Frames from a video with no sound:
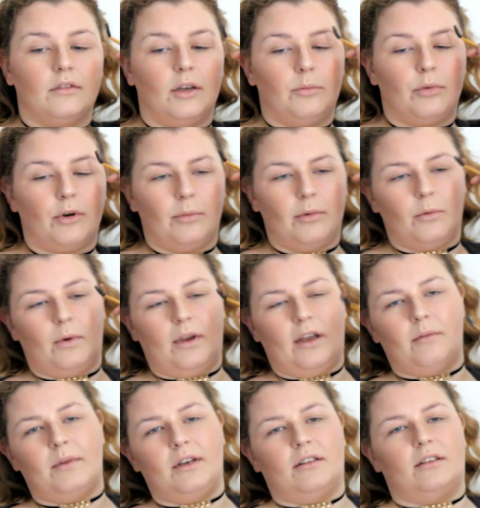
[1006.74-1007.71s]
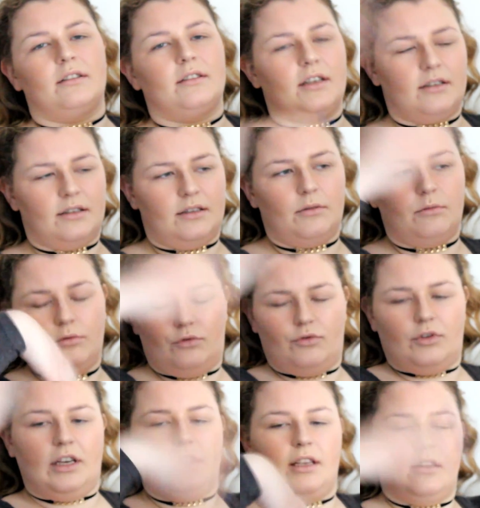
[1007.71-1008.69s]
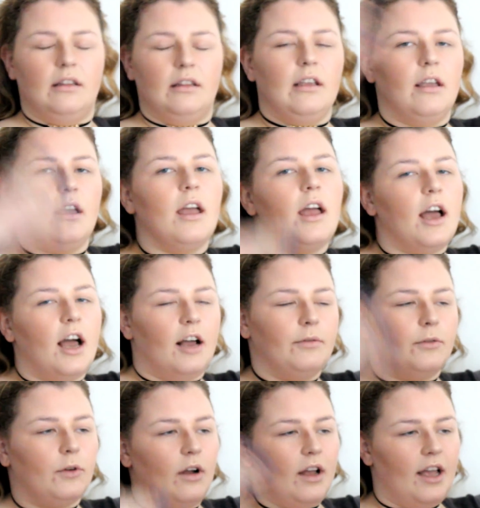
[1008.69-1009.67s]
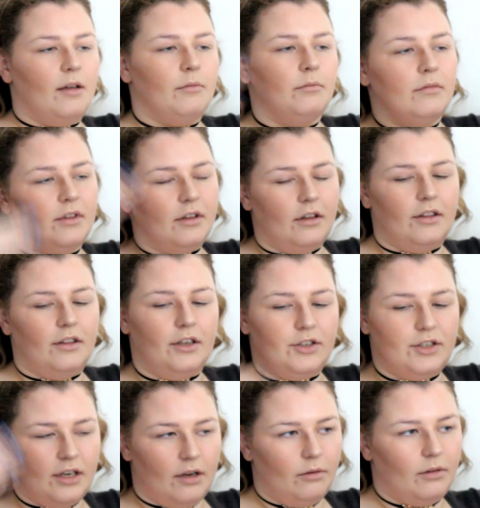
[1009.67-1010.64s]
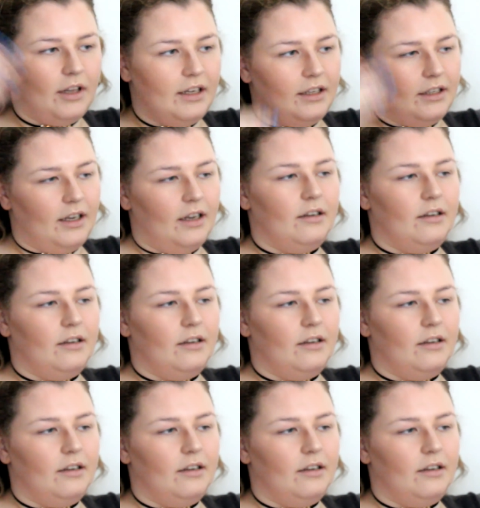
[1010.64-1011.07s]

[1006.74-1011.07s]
I'd probably wait a minute because that's still not dried in. I've got him the gel liner.